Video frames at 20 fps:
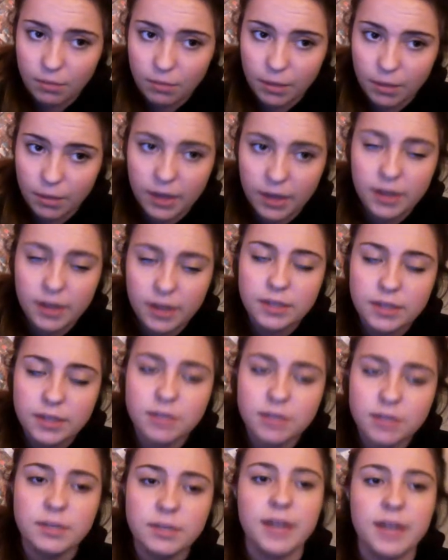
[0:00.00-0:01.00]
but
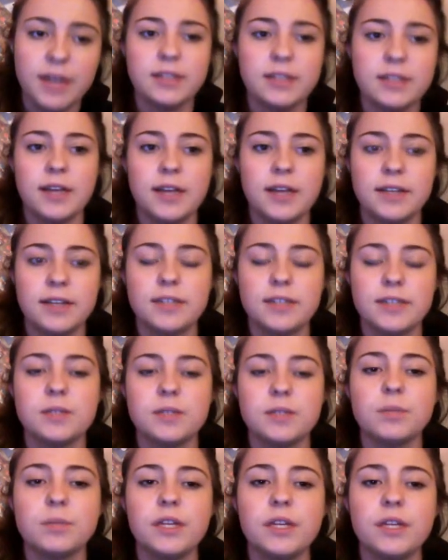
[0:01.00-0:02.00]
some scientists
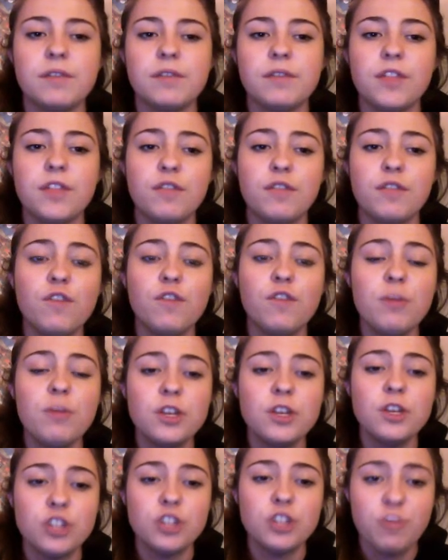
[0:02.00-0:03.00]
believe that the
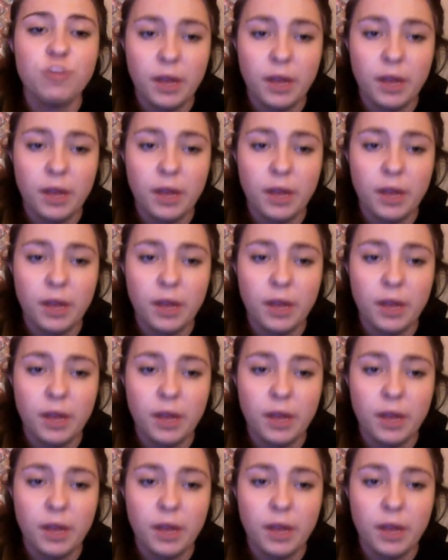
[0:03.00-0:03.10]
formation of